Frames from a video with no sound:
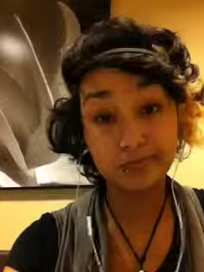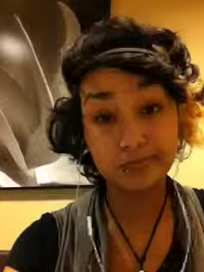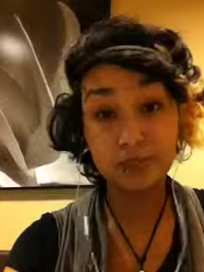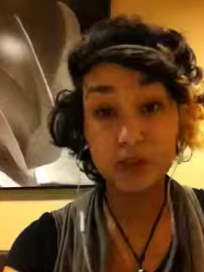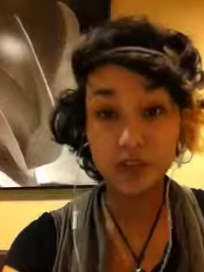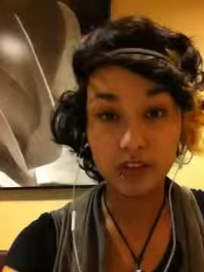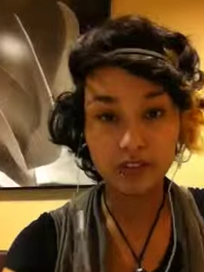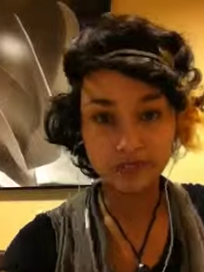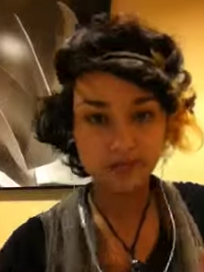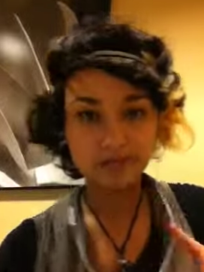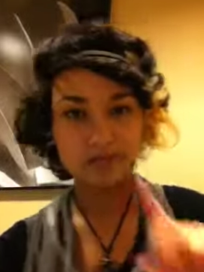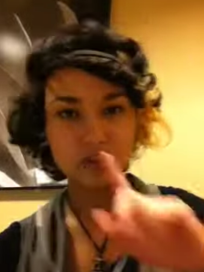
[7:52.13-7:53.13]
Movies.
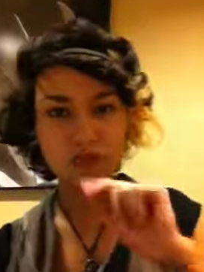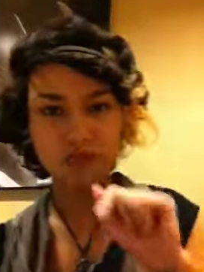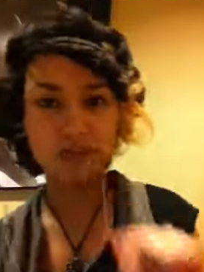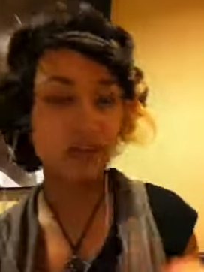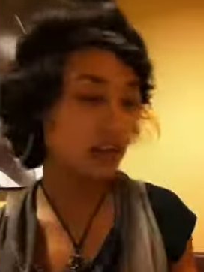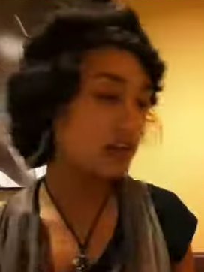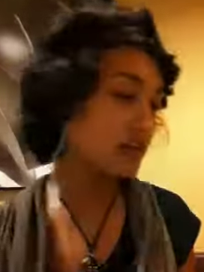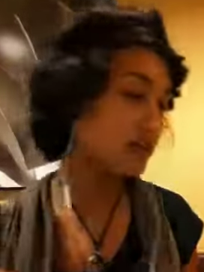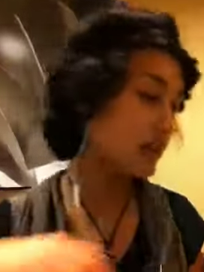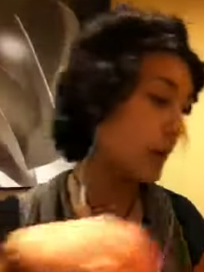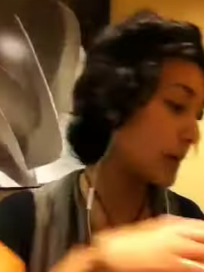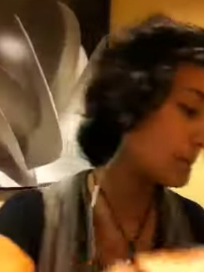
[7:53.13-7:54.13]
Okay, check this
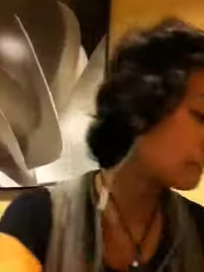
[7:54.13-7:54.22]
out.